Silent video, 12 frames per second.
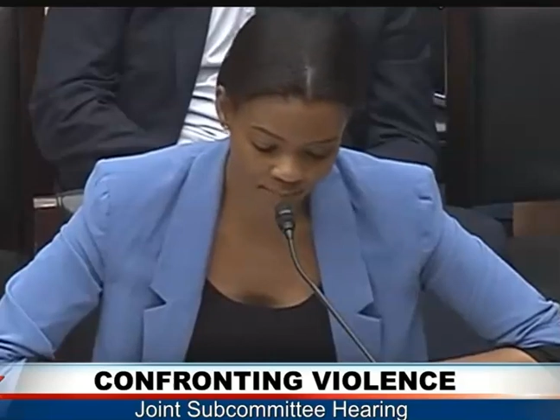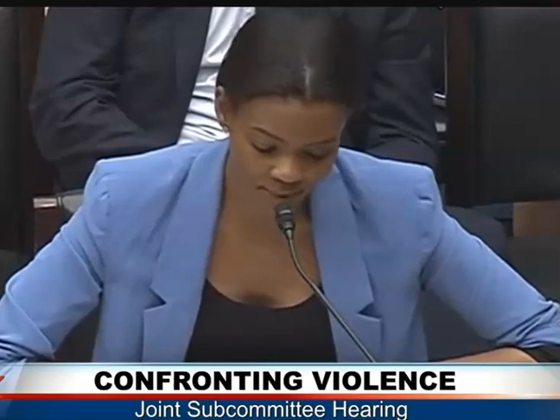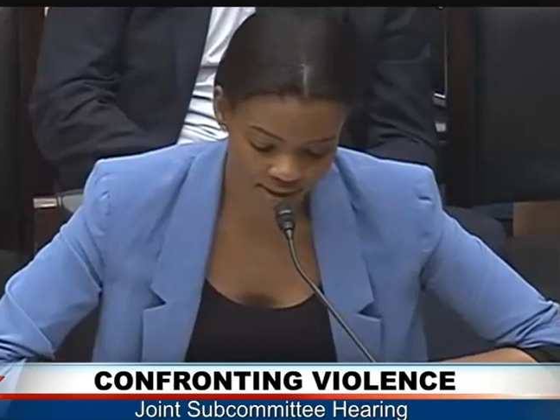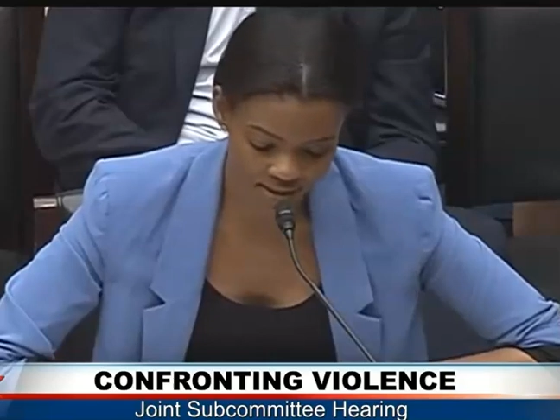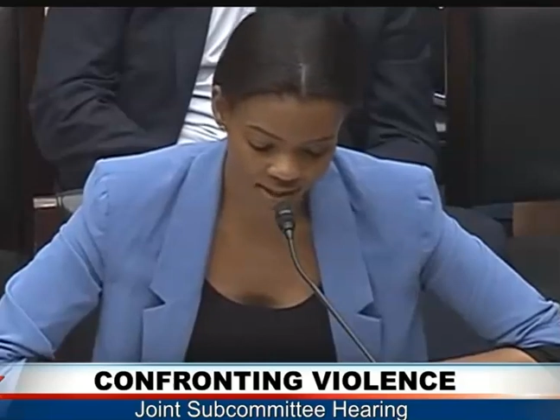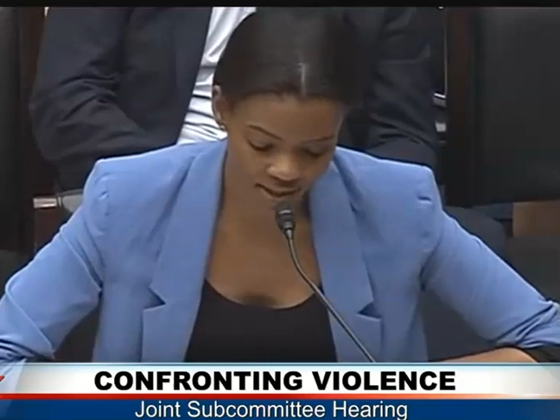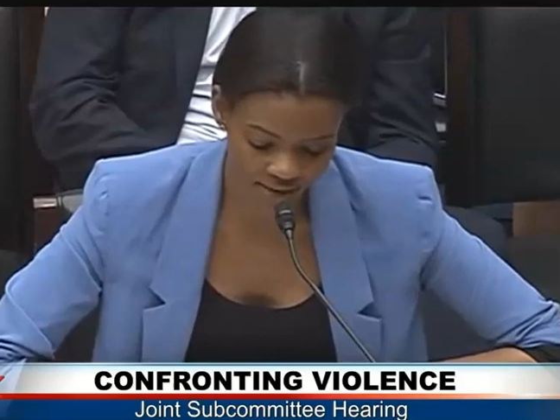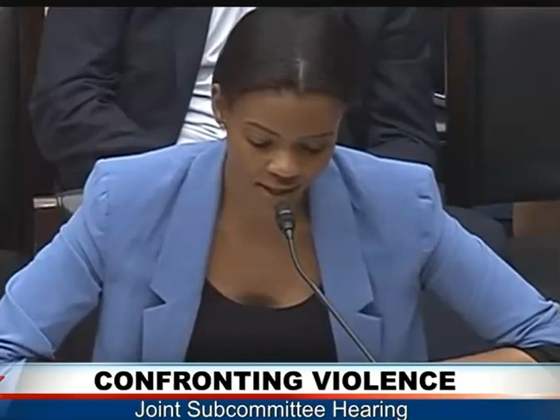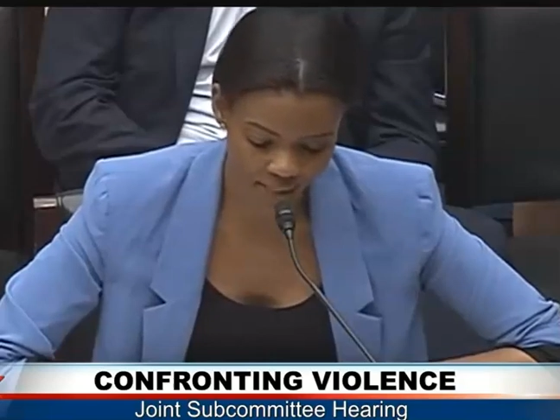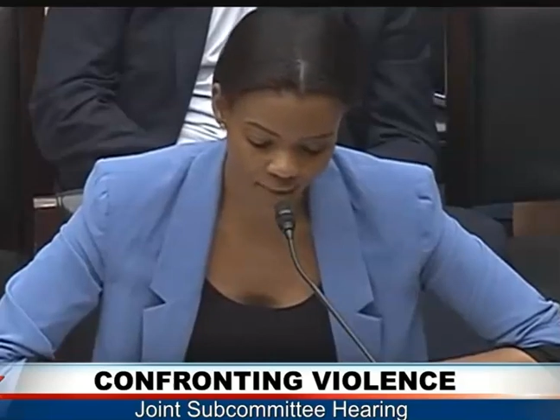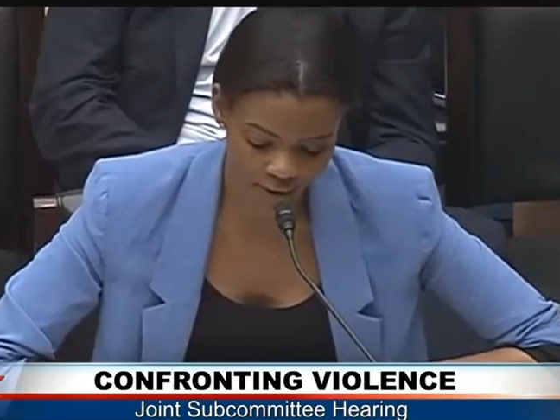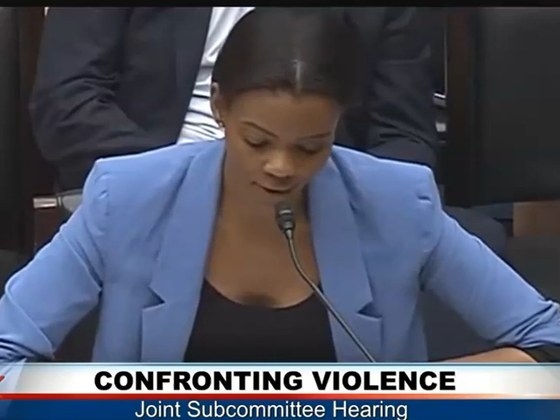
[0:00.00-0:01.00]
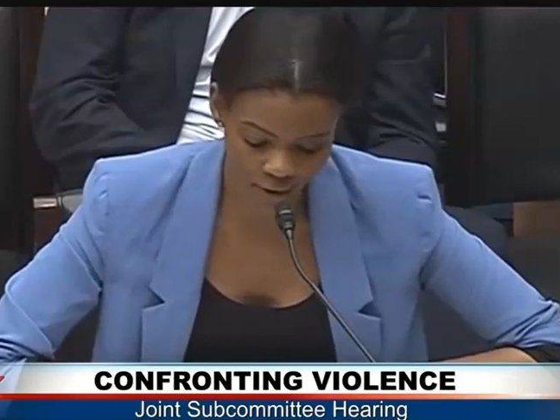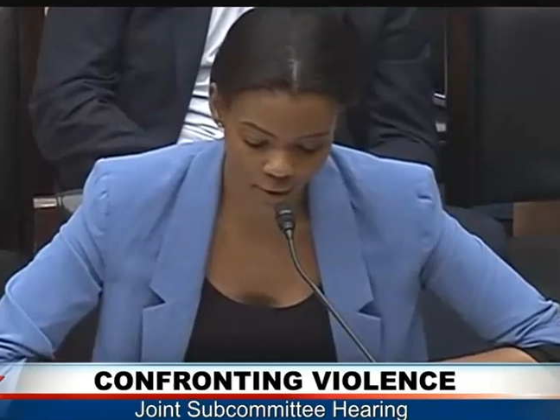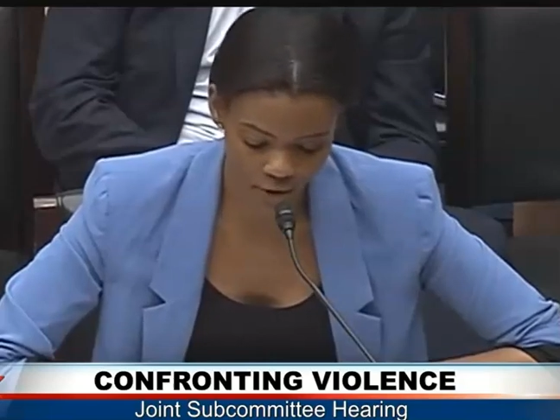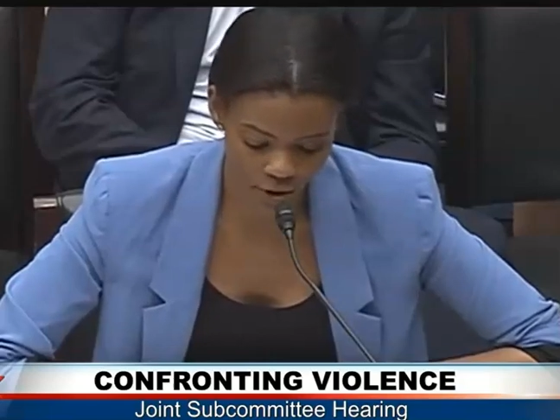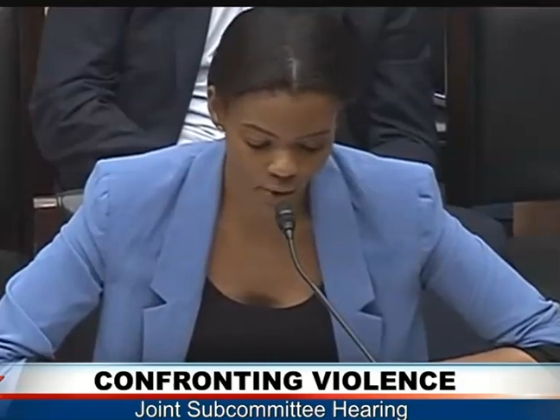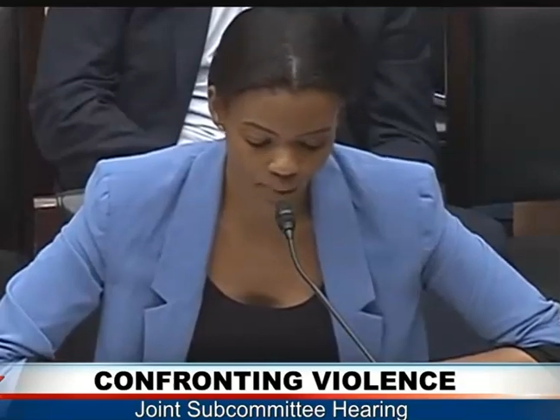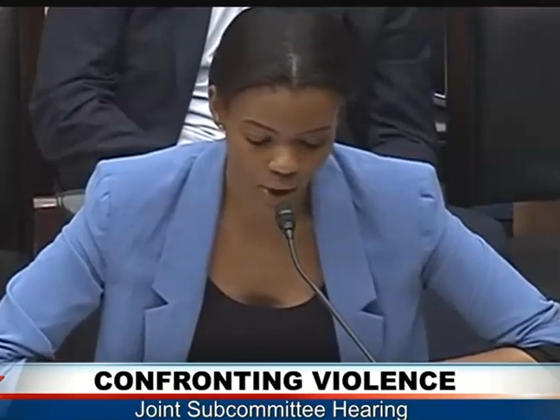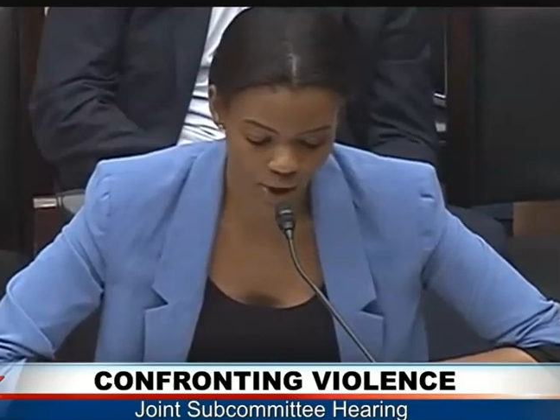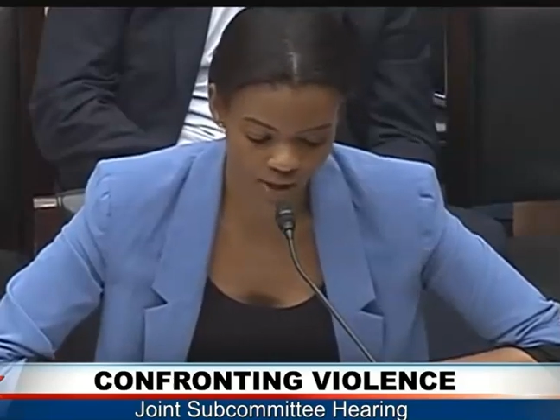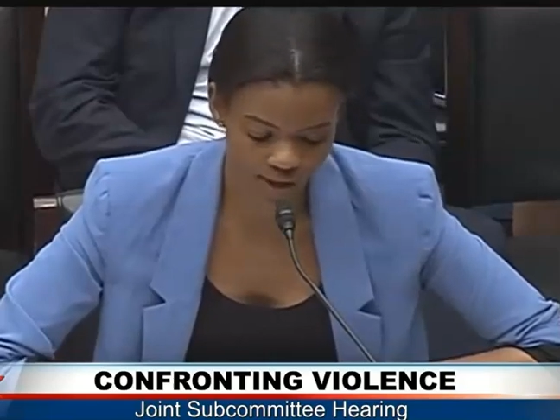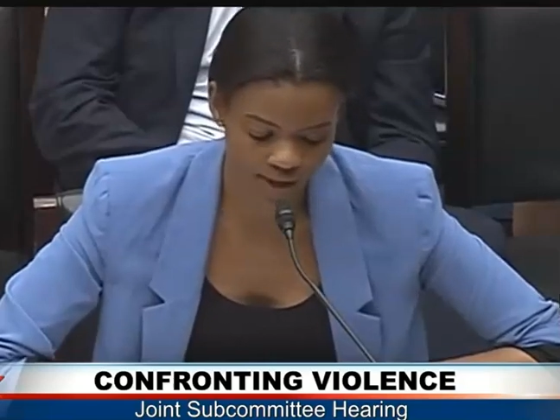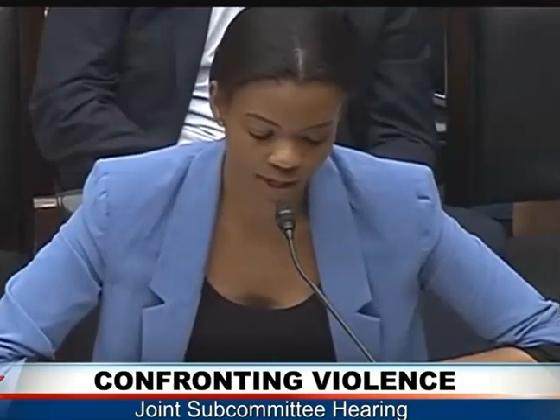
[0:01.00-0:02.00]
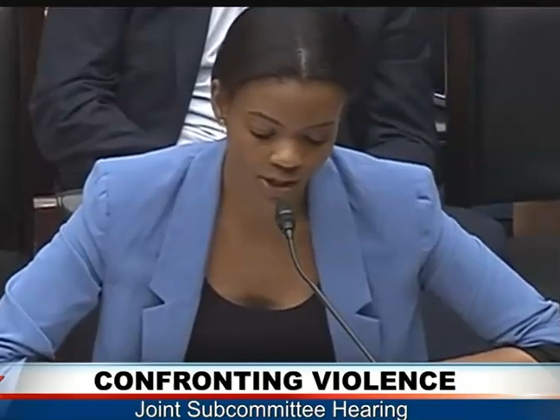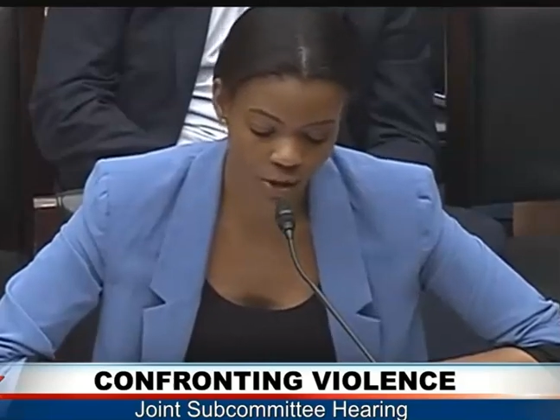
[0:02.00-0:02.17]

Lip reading: into giving up their votes to a party that can